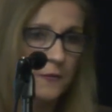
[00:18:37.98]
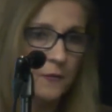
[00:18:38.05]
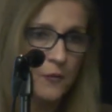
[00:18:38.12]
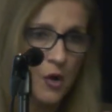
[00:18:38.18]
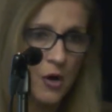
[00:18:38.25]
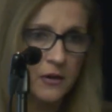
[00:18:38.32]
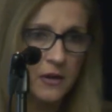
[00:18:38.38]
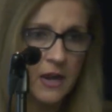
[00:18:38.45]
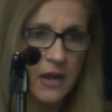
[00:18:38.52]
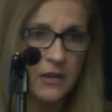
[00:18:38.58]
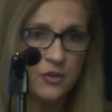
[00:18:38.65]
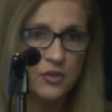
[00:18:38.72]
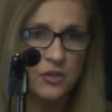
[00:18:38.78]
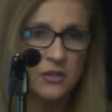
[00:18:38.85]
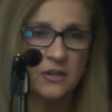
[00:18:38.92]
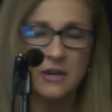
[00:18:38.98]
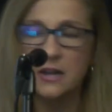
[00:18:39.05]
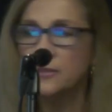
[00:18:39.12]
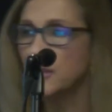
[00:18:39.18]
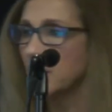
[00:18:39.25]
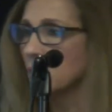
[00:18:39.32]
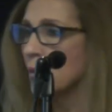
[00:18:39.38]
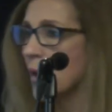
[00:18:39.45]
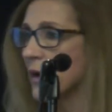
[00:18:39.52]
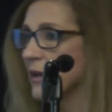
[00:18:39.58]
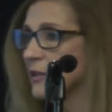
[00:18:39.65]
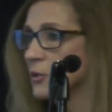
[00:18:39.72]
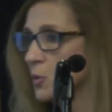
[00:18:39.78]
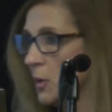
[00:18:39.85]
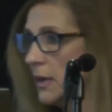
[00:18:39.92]
Caucasian, and I think 1
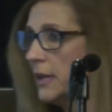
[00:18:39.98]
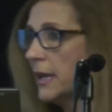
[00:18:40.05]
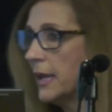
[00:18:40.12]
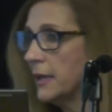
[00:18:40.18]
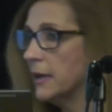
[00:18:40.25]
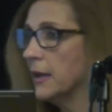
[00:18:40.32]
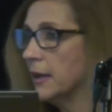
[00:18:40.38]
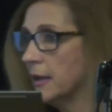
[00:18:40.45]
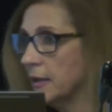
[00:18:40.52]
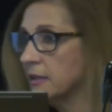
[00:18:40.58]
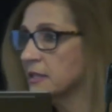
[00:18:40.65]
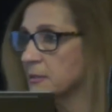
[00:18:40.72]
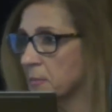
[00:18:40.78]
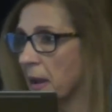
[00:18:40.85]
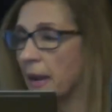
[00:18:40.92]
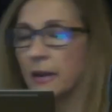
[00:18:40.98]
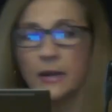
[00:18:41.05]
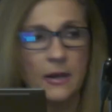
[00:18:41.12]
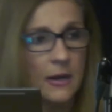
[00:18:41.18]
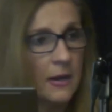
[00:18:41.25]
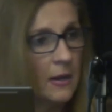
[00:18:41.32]
in 28 Hispanic.